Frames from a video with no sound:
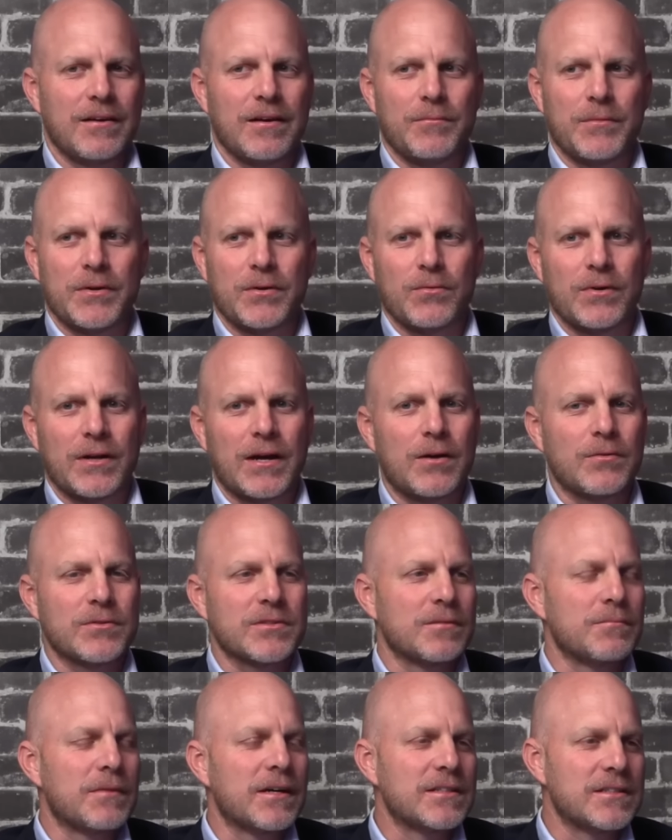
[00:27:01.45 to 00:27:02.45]
I mean, when I
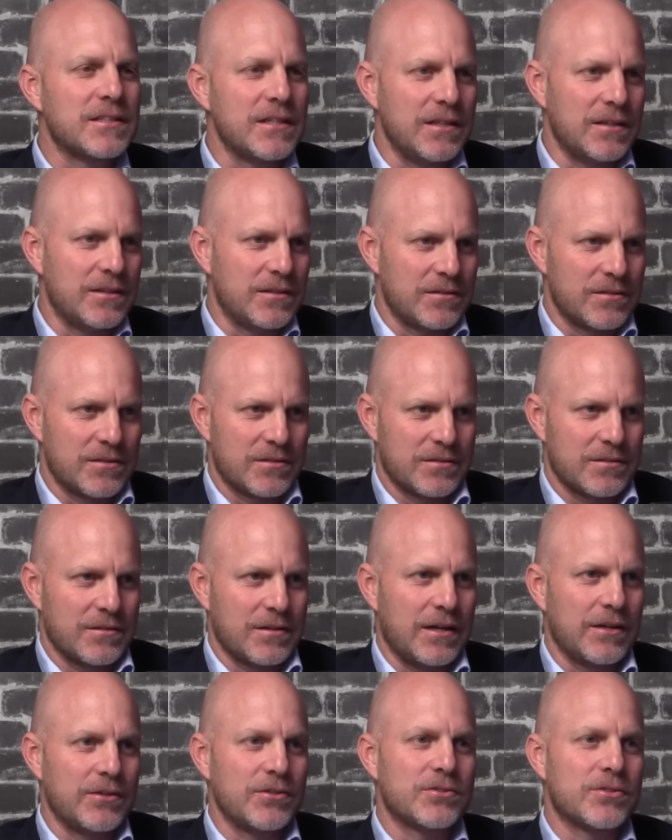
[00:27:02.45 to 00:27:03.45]
was in my teens,
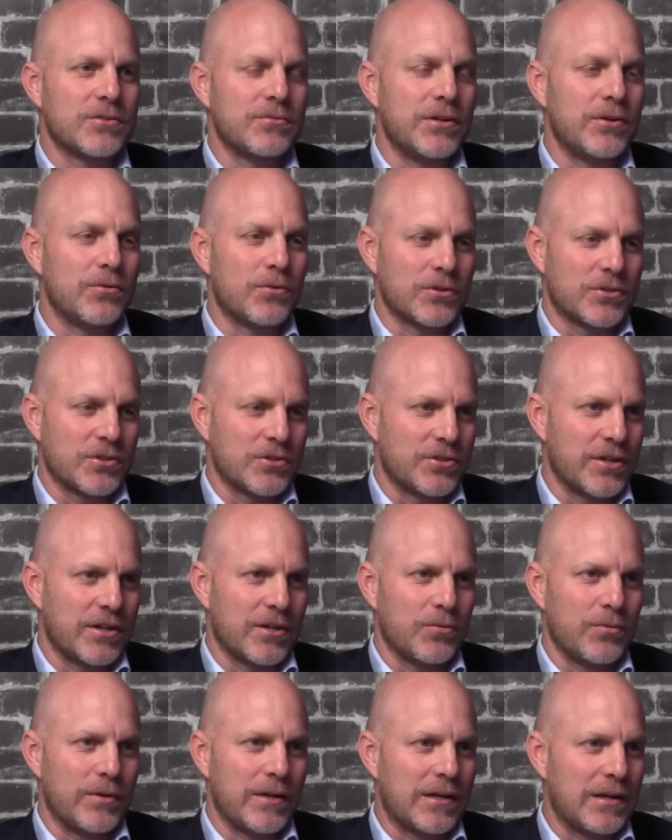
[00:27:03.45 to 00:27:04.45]
I used to read
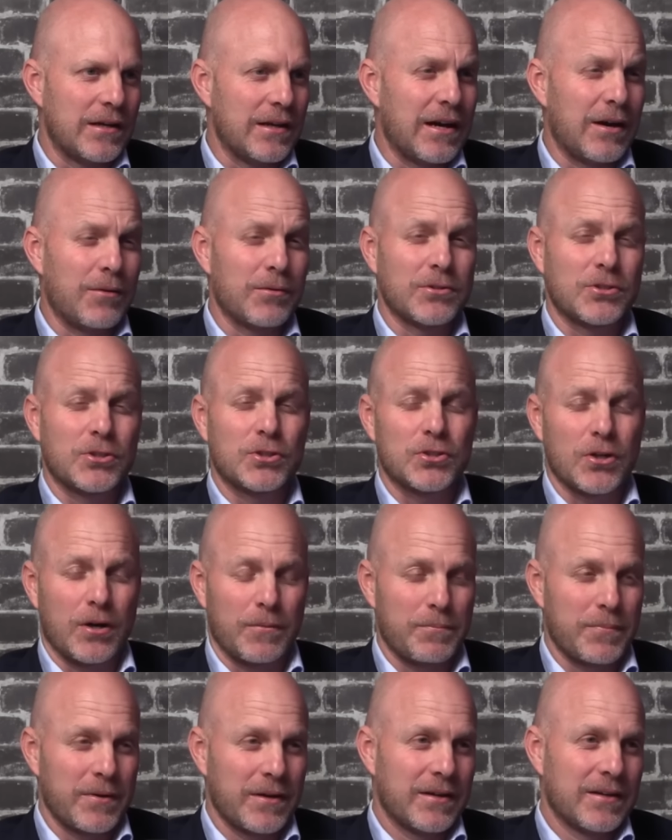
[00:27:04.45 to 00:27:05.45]
AutoTrader weekly. I would
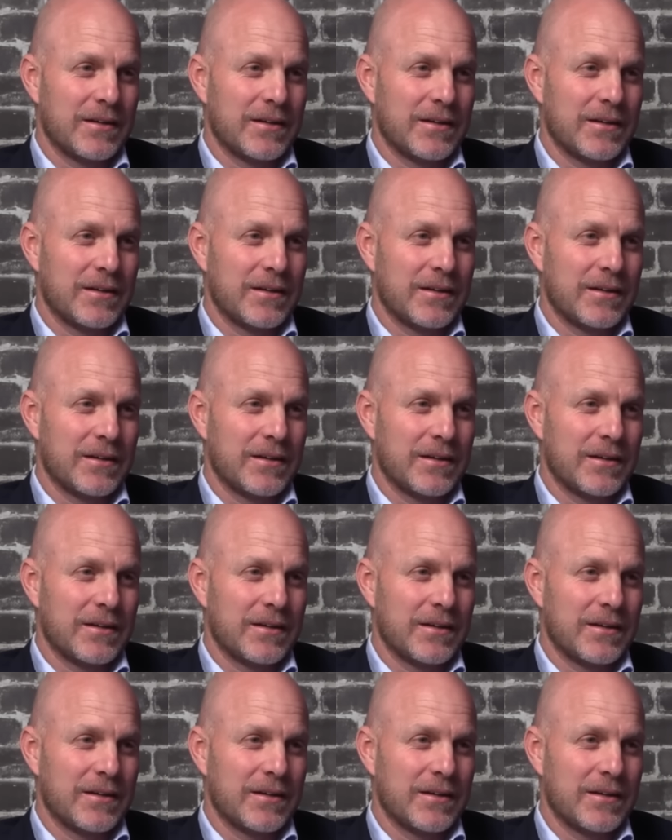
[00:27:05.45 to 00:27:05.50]
shop.